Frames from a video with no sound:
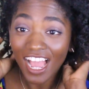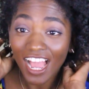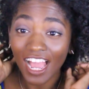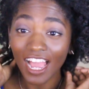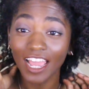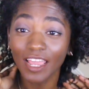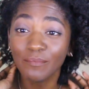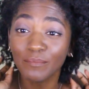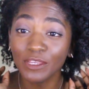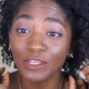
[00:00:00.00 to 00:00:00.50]

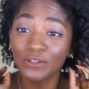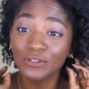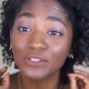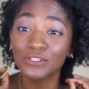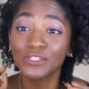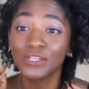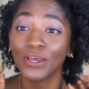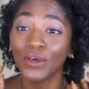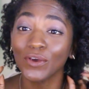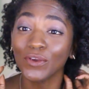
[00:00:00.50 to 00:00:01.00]
I'm here to
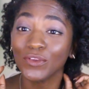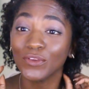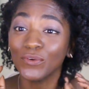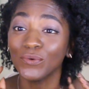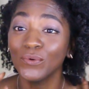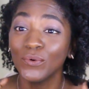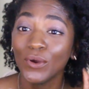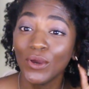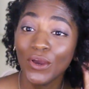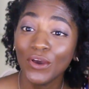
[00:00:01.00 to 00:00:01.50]
tell
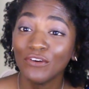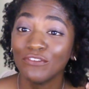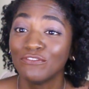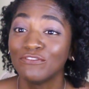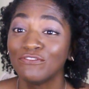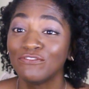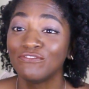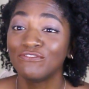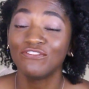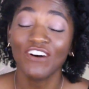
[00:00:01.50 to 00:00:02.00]
you
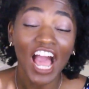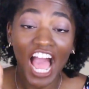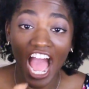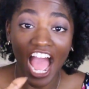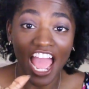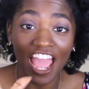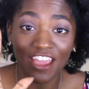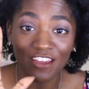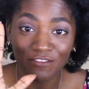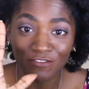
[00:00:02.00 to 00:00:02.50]

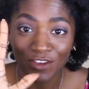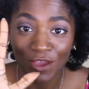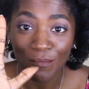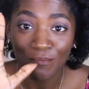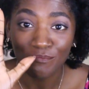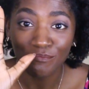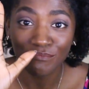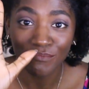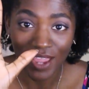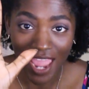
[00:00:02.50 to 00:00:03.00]
5
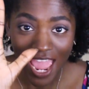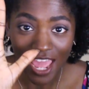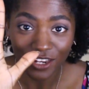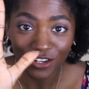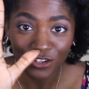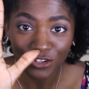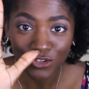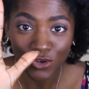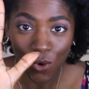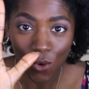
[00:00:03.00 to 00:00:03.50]

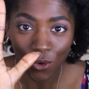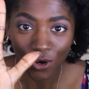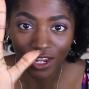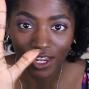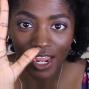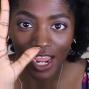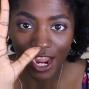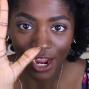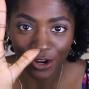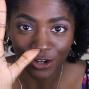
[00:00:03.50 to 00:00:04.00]
mandatory
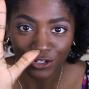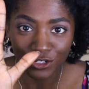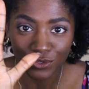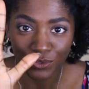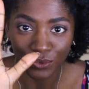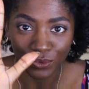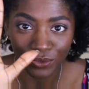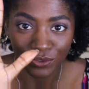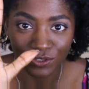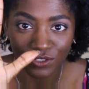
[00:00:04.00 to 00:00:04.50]
hair
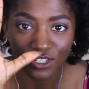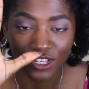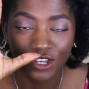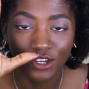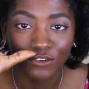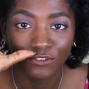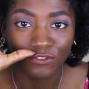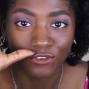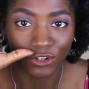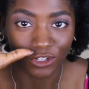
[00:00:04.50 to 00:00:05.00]
tools
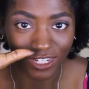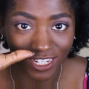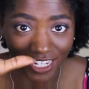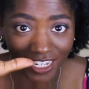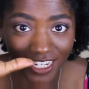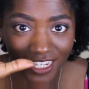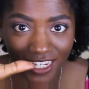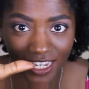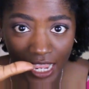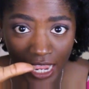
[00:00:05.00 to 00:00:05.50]
for
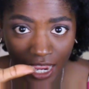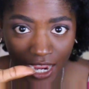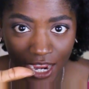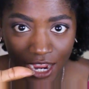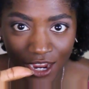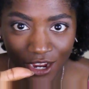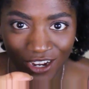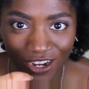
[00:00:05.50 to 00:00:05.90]
kinky hair.